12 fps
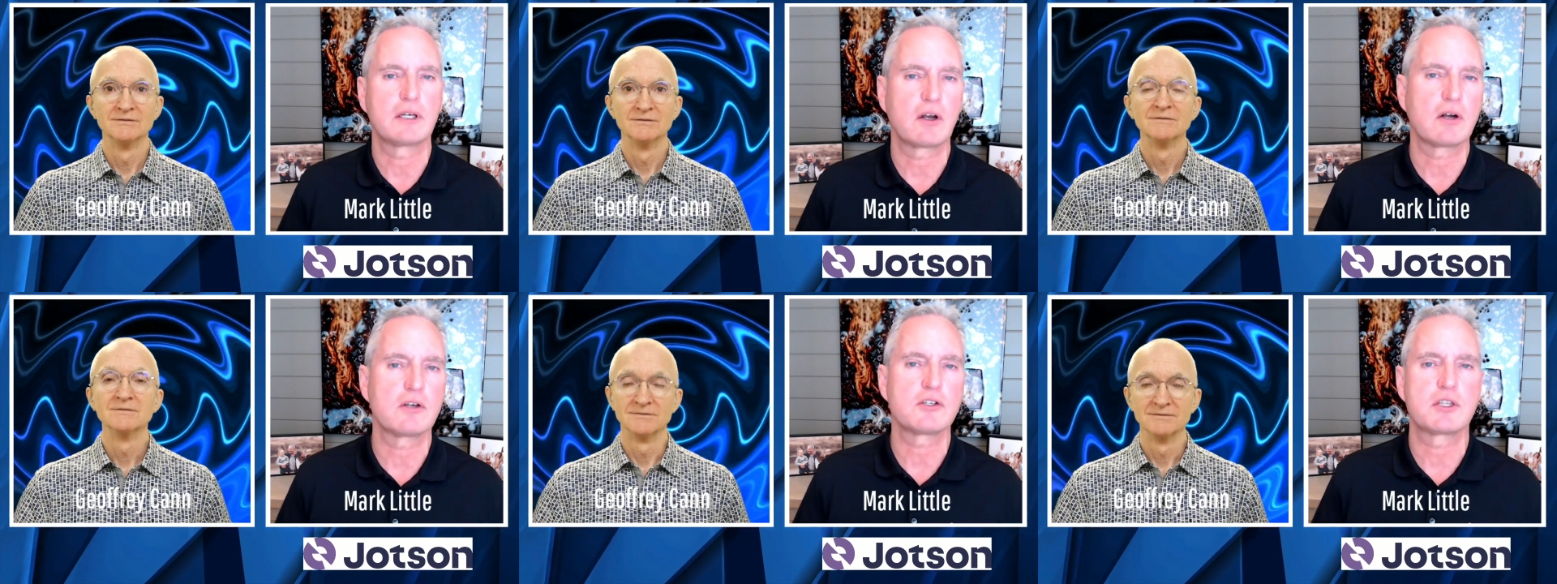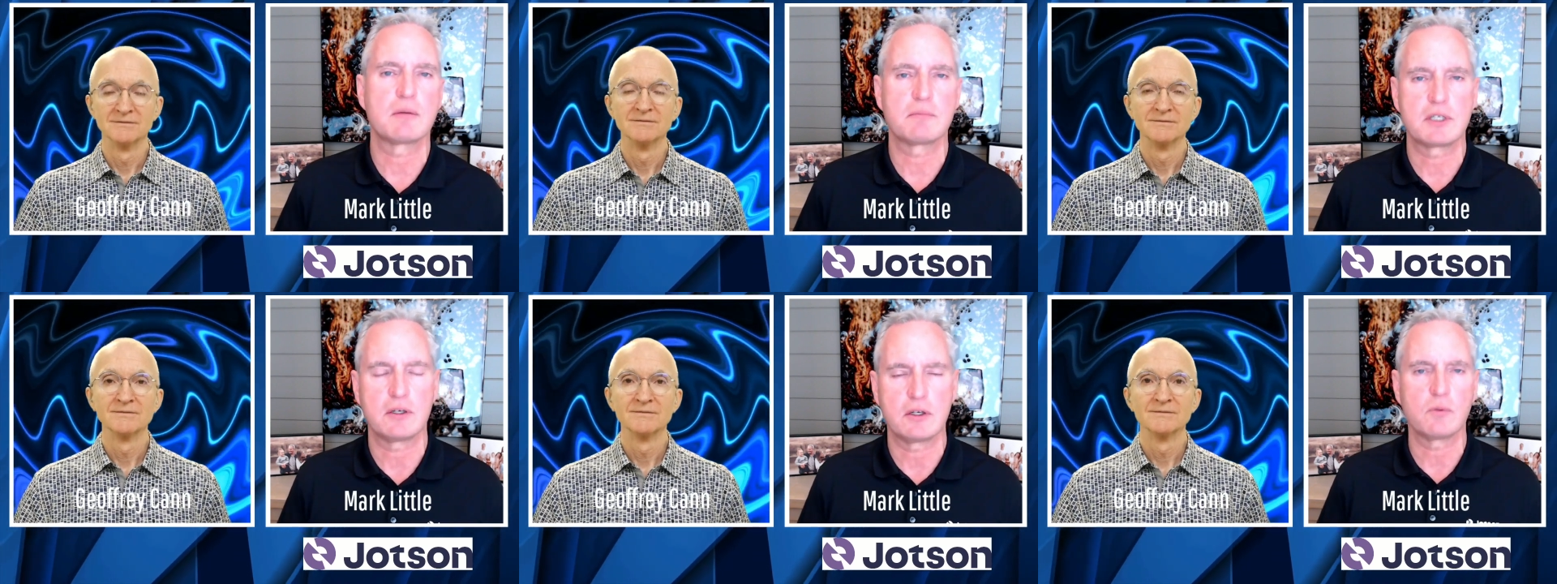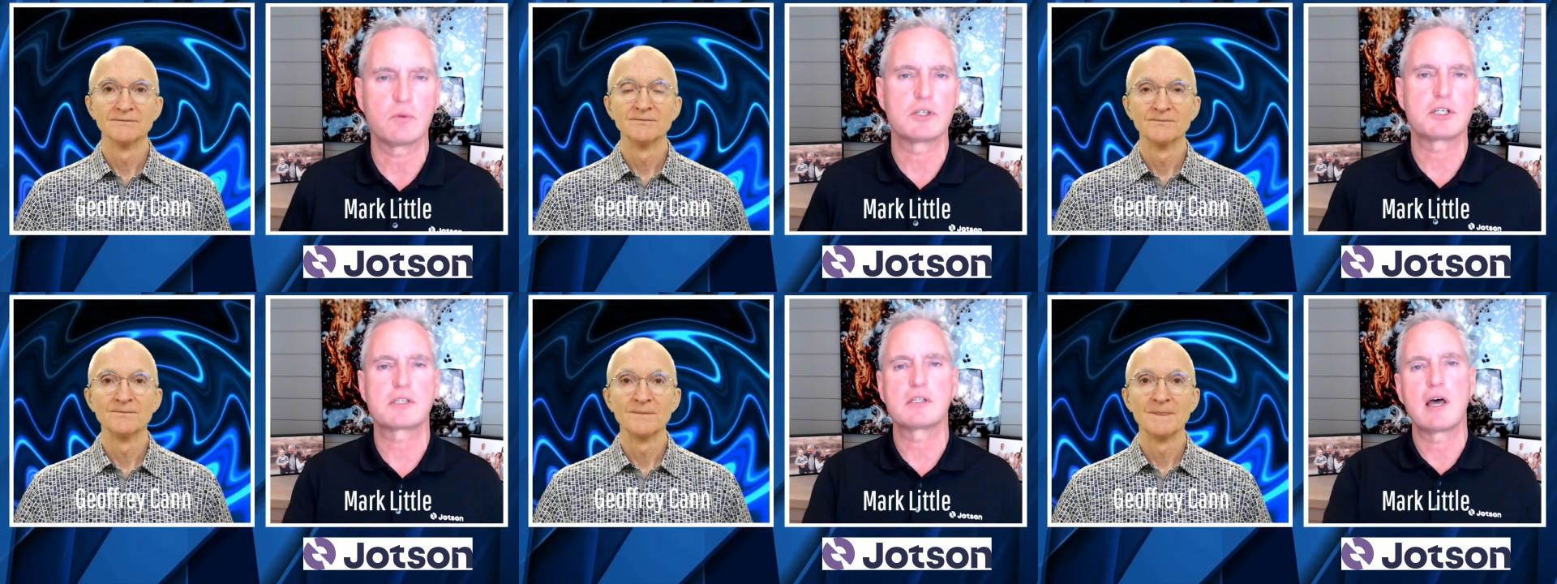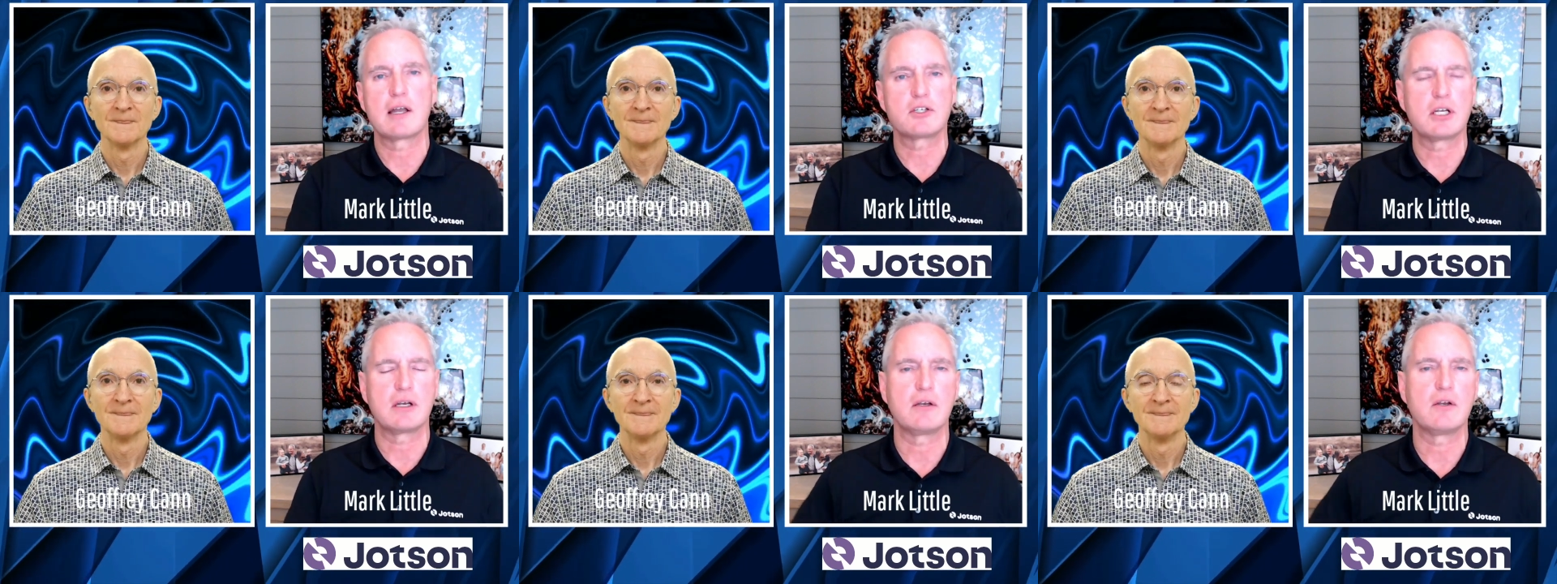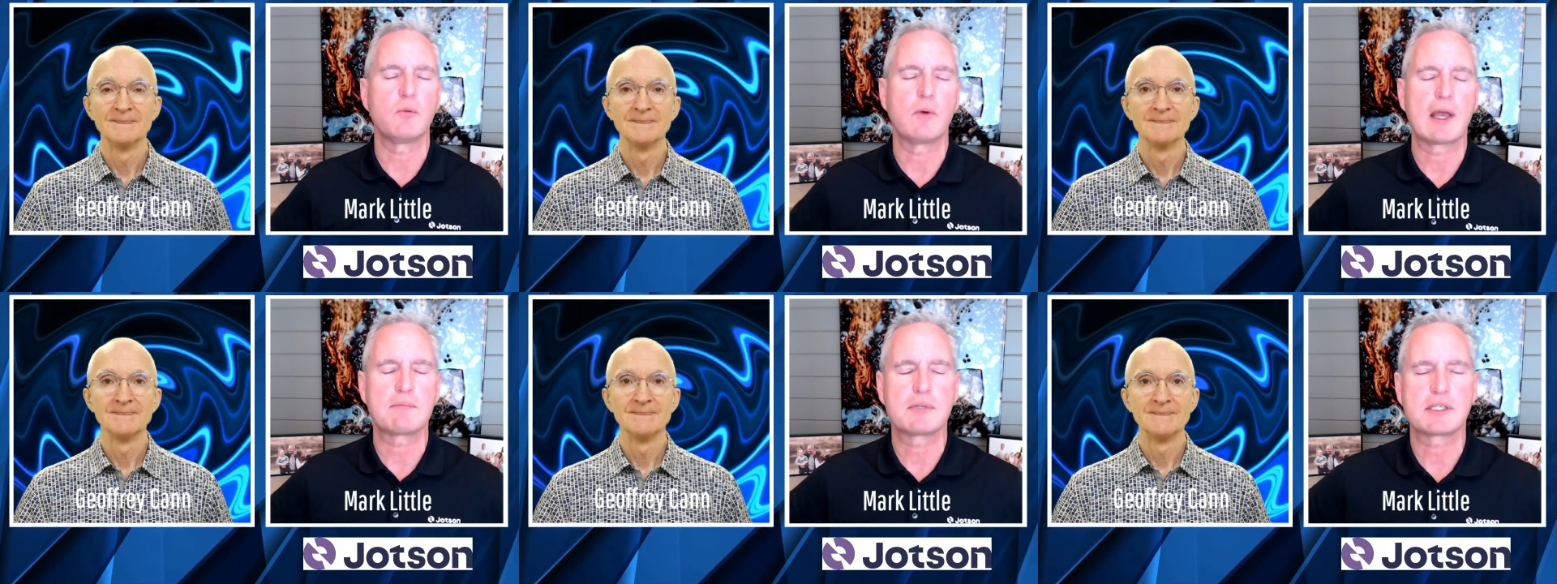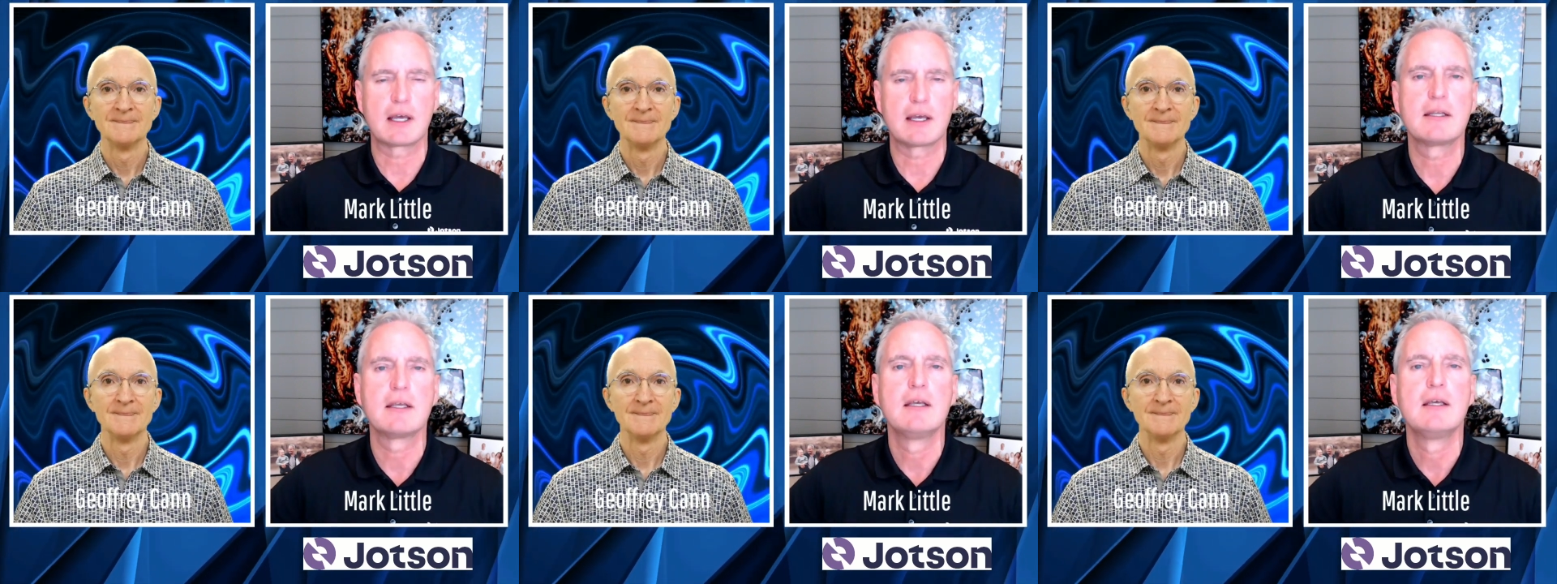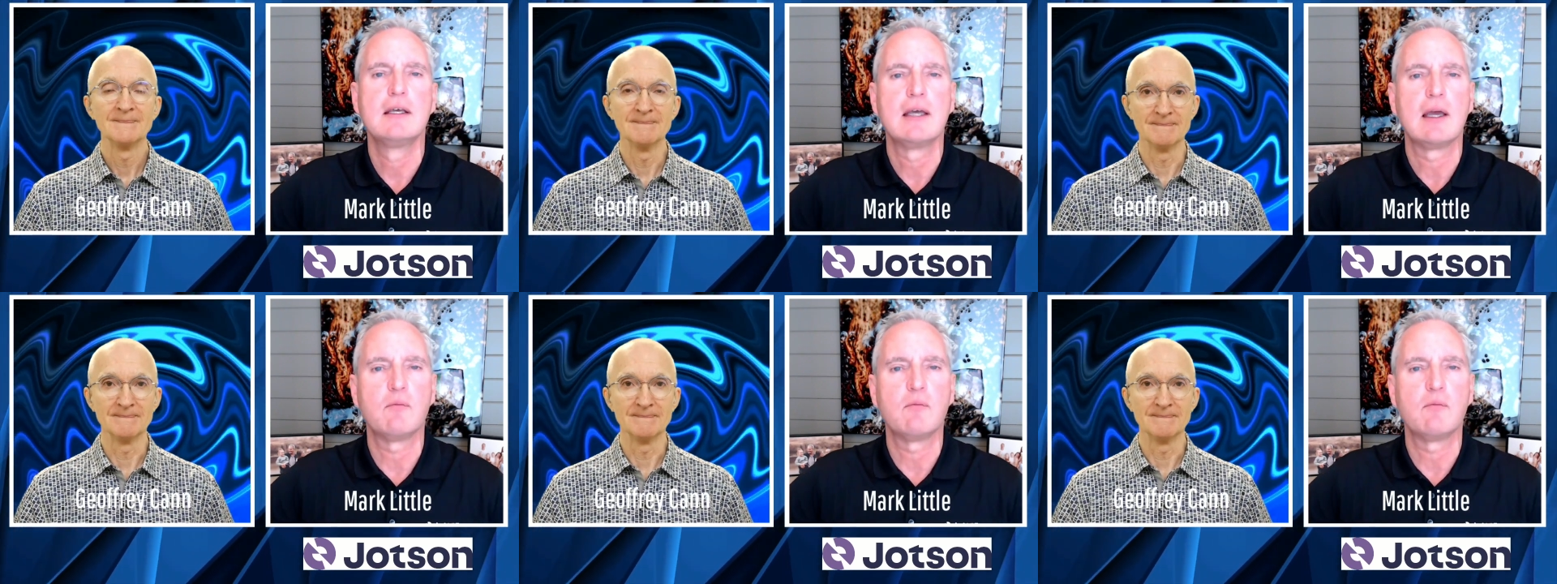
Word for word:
Speaker 1: will encourage them to do, we're just launching a new website, mm.